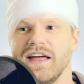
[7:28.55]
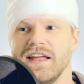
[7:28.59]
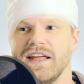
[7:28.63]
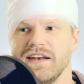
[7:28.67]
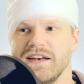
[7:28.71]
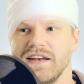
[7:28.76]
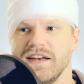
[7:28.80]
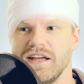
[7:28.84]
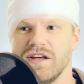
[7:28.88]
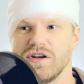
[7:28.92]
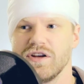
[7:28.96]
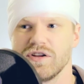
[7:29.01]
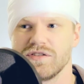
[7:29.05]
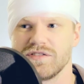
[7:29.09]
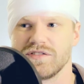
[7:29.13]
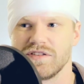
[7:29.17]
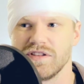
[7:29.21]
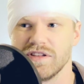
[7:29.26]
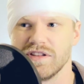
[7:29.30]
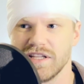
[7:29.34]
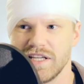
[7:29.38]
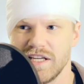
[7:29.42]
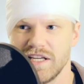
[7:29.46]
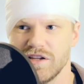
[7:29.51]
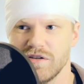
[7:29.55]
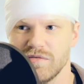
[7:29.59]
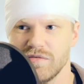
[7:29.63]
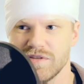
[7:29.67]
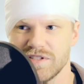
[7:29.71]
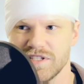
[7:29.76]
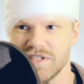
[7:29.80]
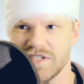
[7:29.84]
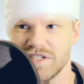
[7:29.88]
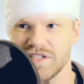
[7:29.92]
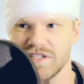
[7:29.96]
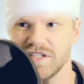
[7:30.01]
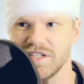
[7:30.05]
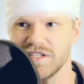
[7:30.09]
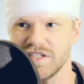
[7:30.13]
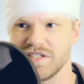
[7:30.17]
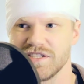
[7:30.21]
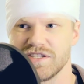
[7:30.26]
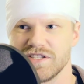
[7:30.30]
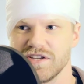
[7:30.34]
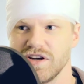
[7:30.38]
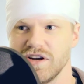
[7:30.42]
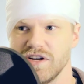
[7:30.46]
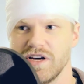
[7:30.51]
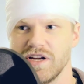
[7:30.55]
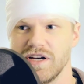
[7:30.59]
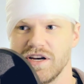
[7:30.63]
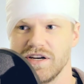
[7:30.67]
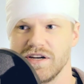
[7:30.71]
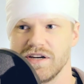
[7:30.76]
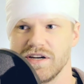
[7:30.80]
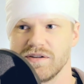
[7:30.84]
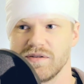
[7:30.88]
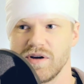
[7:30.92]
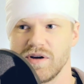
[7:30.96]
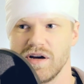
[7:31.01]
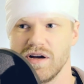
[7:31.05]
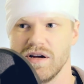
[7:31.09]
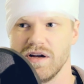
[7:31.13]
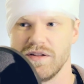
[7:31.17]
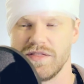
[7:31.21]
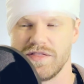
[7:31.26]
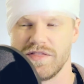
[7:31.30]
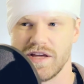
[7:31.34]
then he'll lead the resistance on a uh,